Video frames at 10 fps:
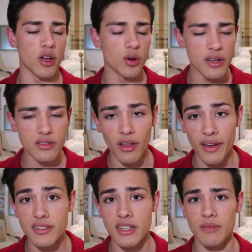I always
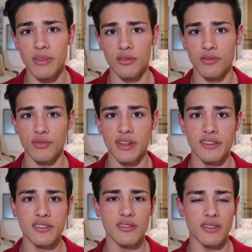like seeing Metal
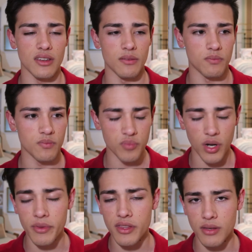Threads, they're
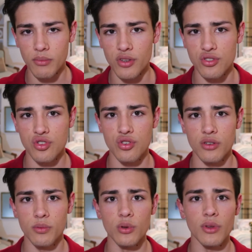probably the most
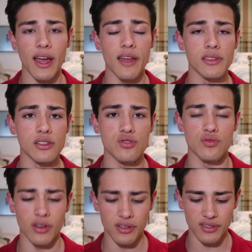durable and the
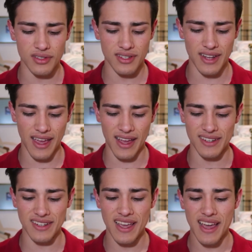strongest,
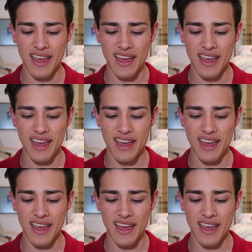and